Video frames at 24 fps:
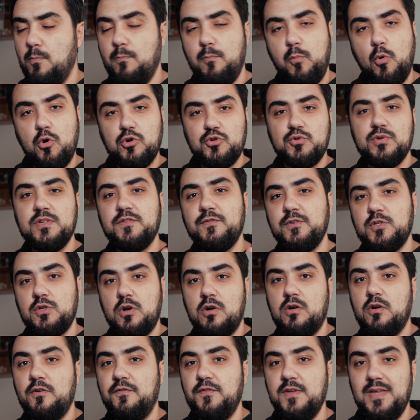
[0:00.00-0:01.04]
Portrait
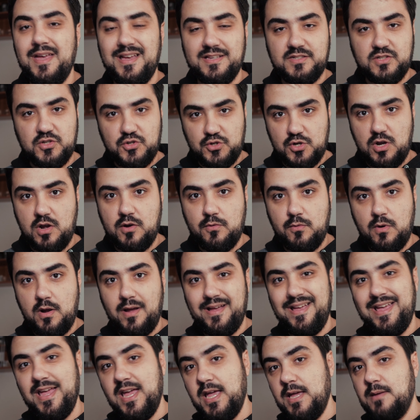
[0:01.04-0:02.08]
photography as a
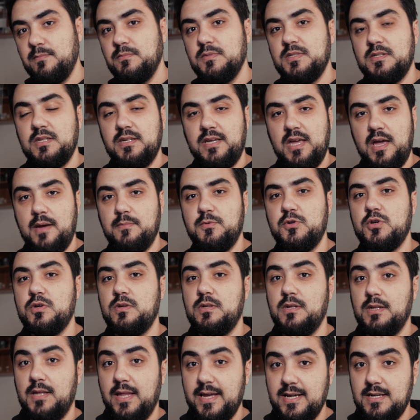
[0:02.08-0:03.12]
genre aims to capture
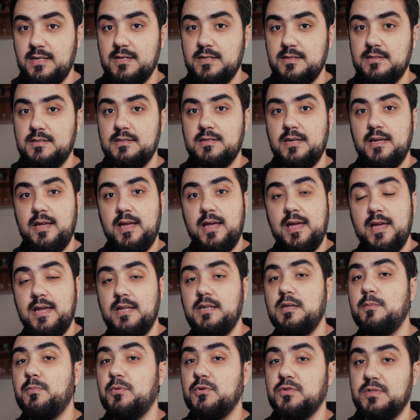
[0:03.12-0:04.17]
the likeness
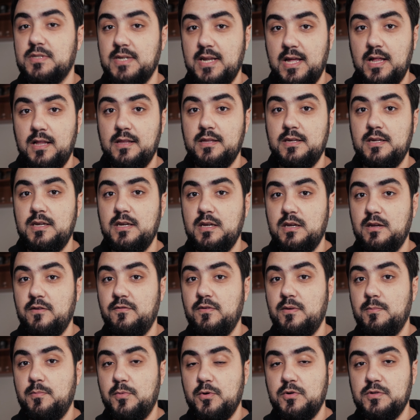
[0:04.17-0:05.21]
and the personality of
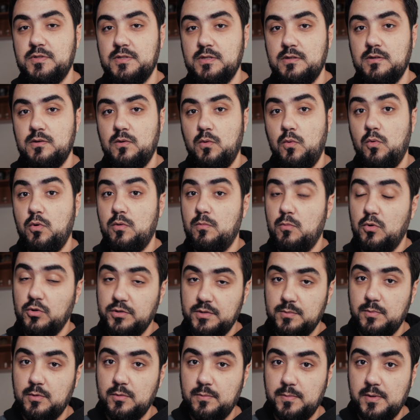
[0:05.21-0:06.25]
a person or
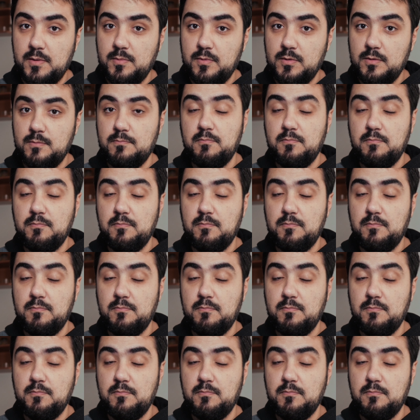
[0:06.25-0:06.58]
multiple people